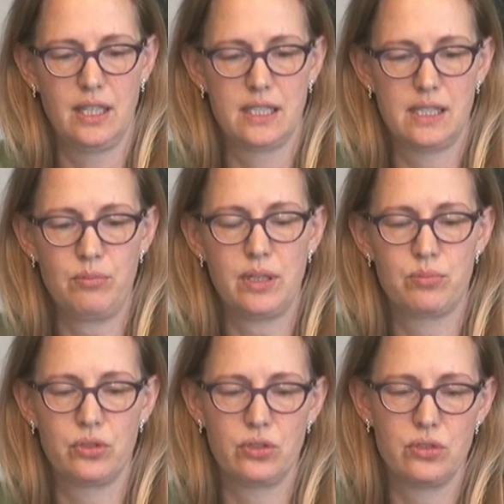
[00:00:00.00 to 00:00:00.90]
Simply
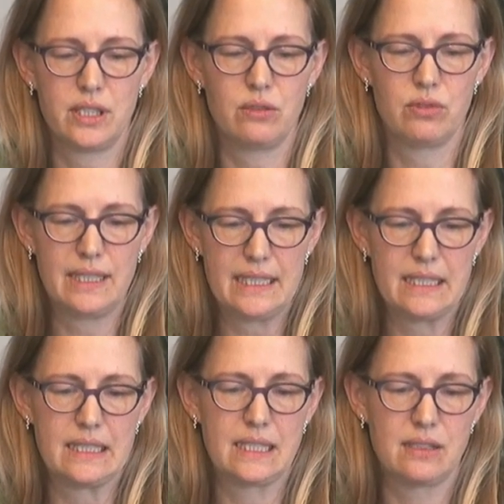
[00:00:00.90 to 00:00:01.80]
producing
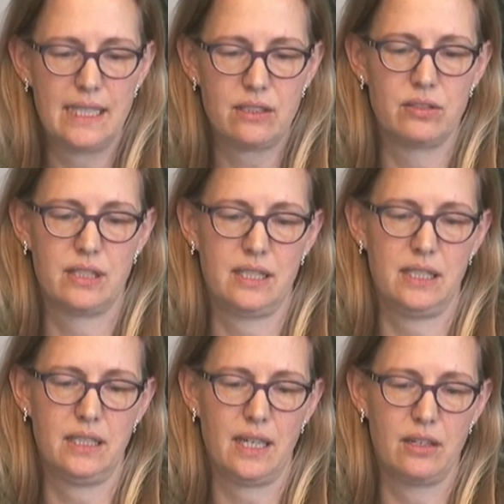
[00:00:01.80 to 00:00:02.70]
religious
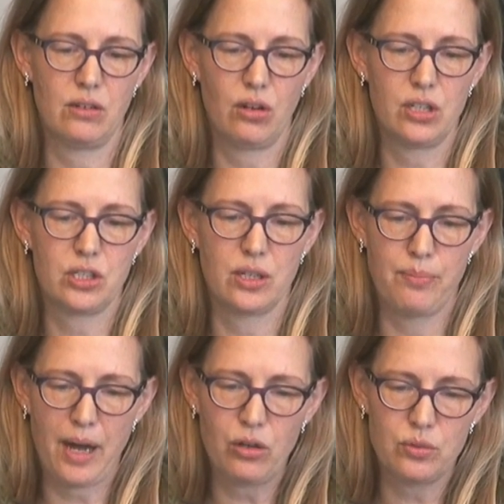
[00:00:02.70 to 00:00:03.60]
literacy and knowledge
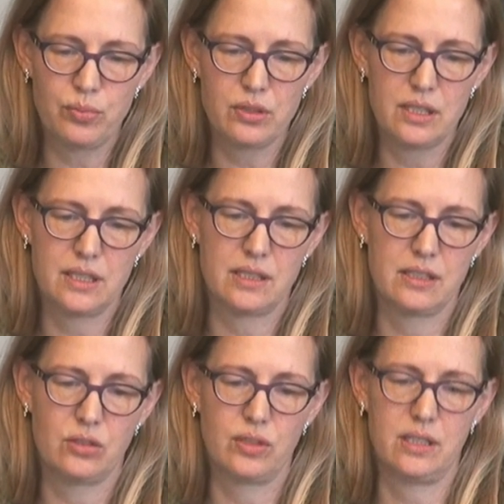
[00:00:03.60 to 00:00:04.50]
about
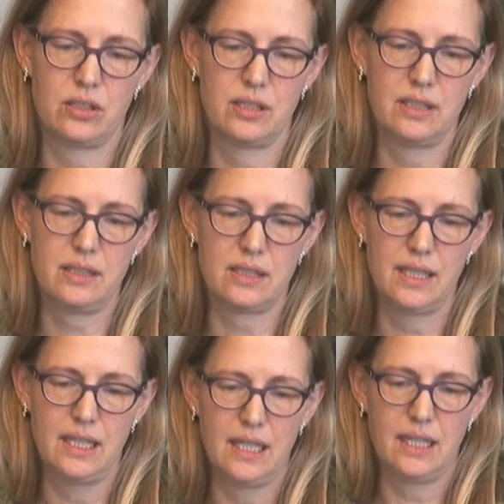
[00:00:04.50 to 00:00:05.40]
Buddhist traditions
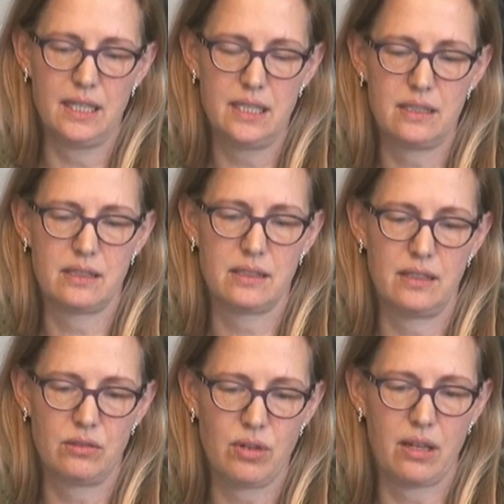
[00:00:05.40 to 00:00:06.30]
is
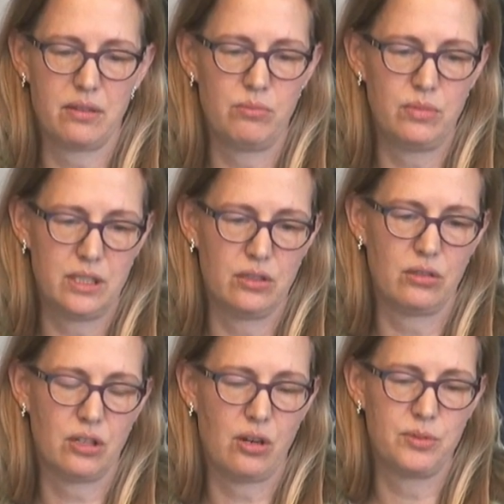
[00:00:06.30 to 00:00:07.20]
a rather
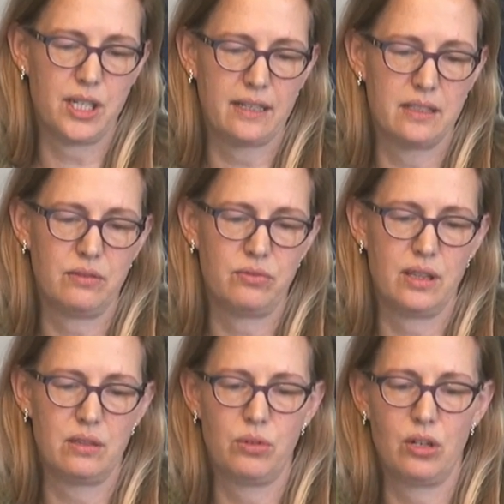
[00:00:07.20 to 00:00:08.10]
mediocre objective when
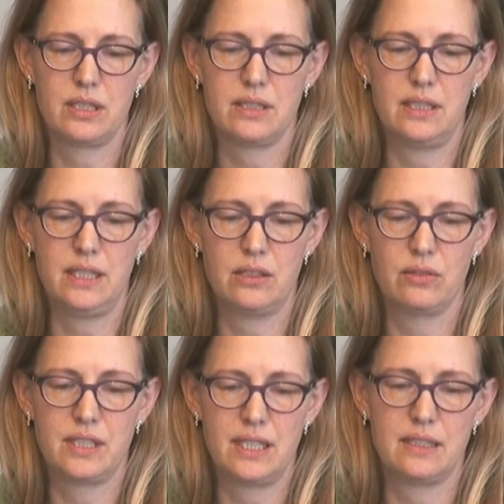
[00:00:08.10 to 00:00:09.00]
the world is in need of
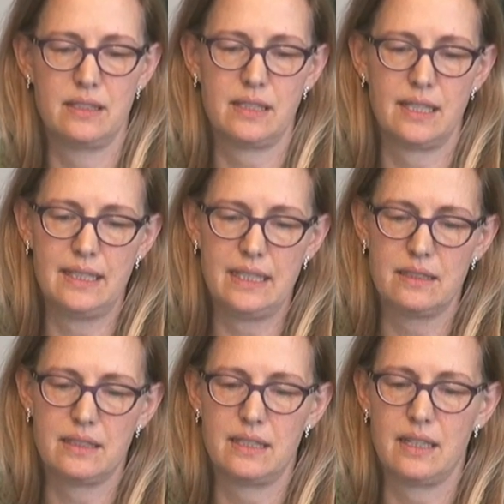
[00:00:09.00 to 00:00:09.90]
citizens and
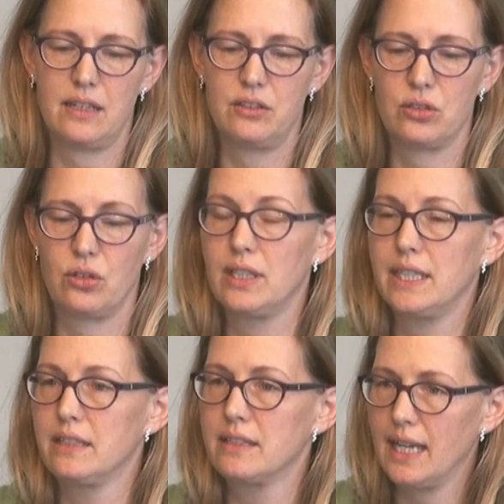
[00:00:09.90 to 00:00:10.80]
leaders that are not only
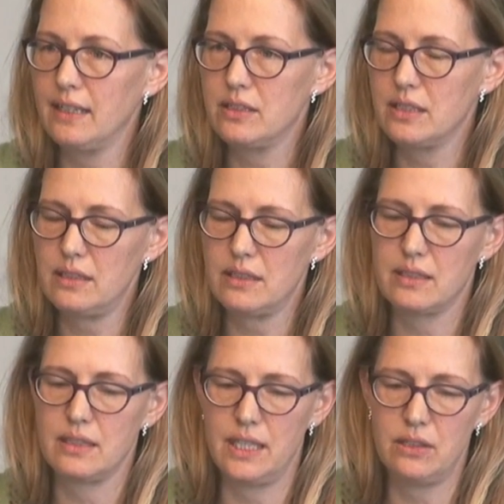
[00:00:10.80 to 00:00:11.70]
intelligent,
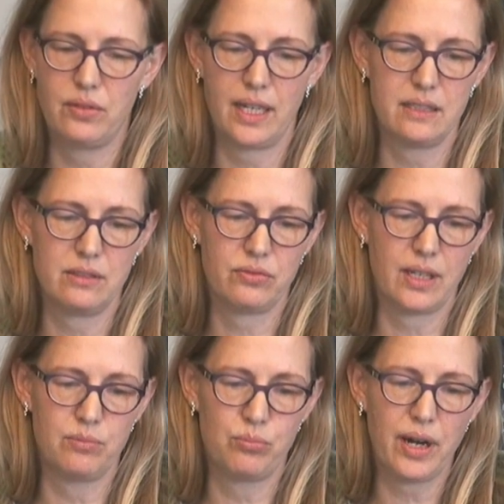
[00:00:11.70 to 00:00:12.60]
innovative,
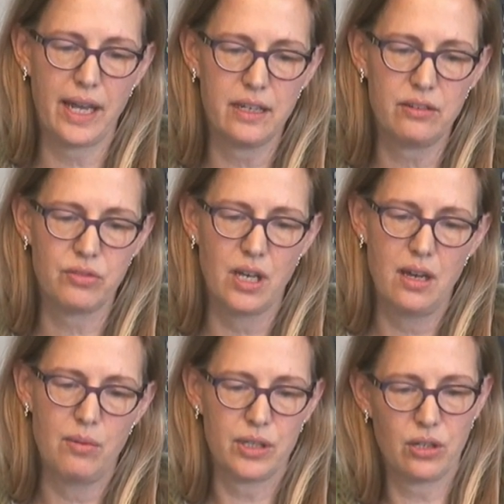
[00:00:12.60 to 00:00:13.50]
and brave,
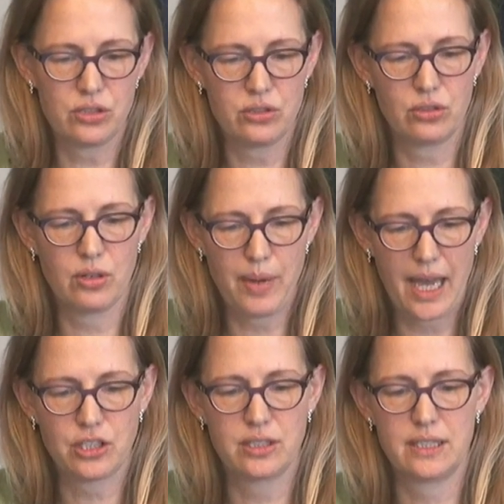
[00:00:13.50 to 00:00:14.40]
but also
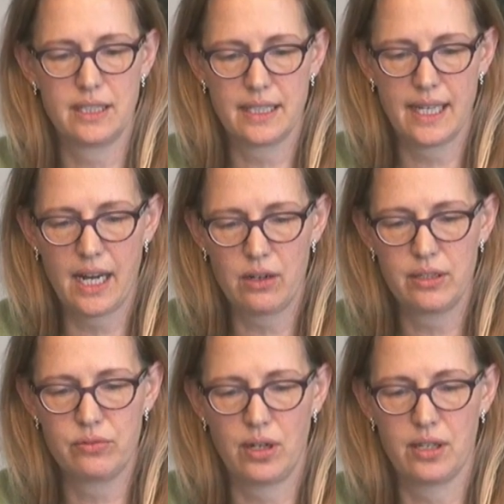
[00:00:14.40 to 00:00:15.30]
compassionate and
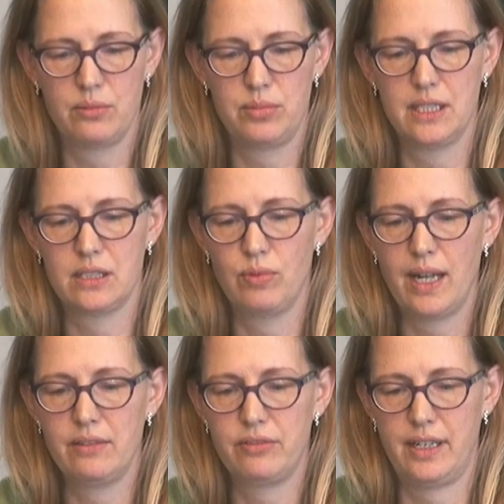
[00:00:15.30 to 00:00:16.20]
caring for other beings'
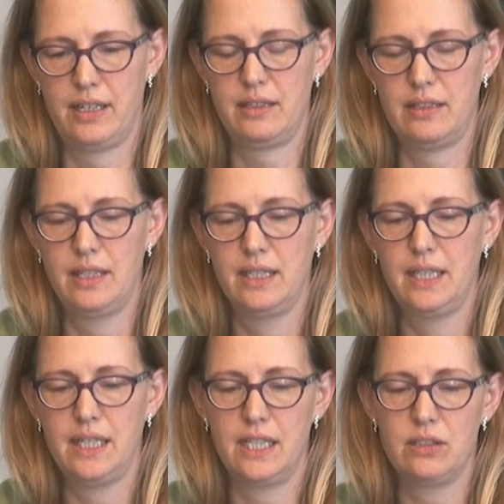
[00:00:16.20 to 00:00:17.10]
welfare,
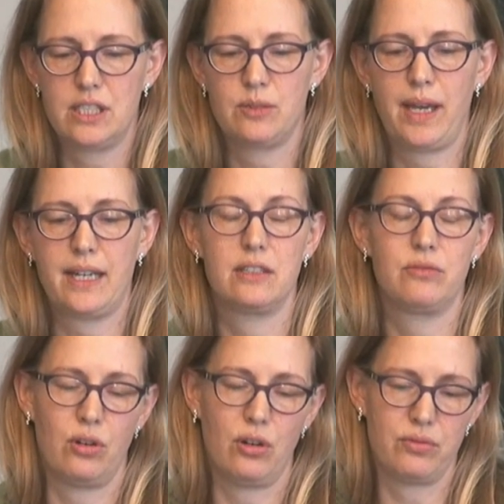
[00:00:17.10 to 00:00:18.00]
irrespective
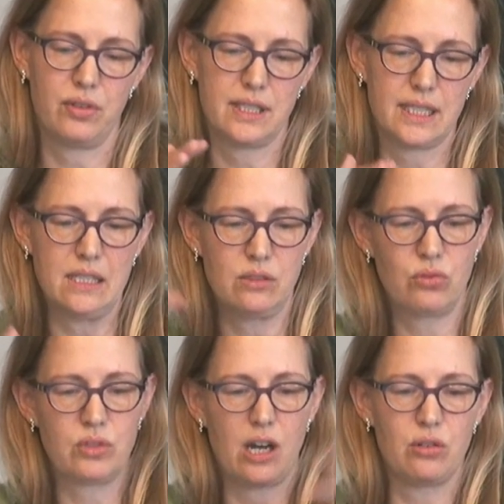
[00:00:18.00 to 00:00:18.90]
of its in
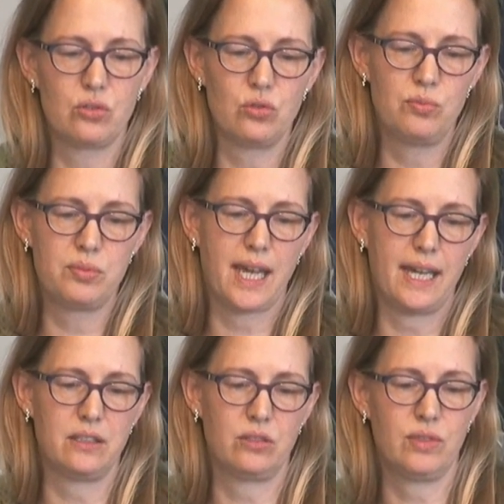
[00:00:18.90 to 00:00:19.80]
group, out group
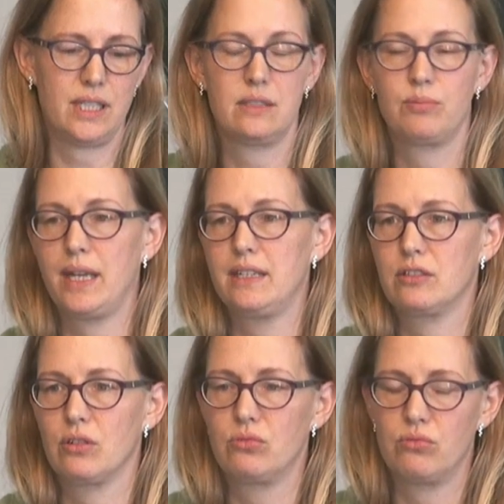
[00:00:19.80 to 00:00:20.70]
categories
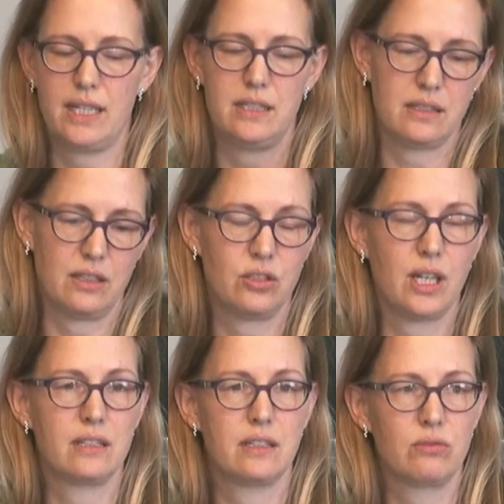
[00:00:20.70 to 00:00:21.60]
based on race and
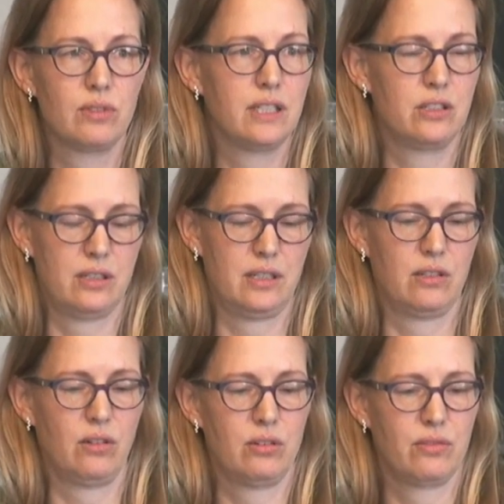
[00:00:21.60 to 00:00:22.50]
gender, religion,
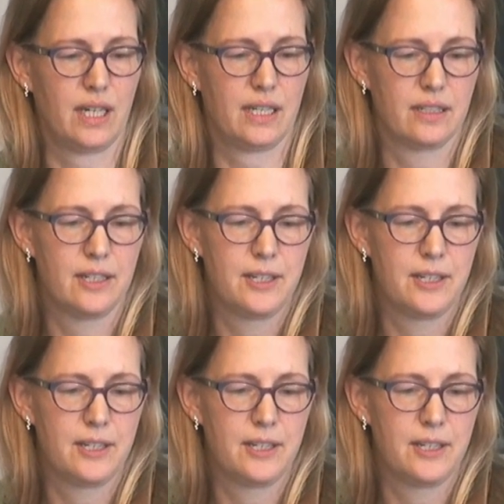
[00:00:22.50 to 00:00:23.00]
and all of that.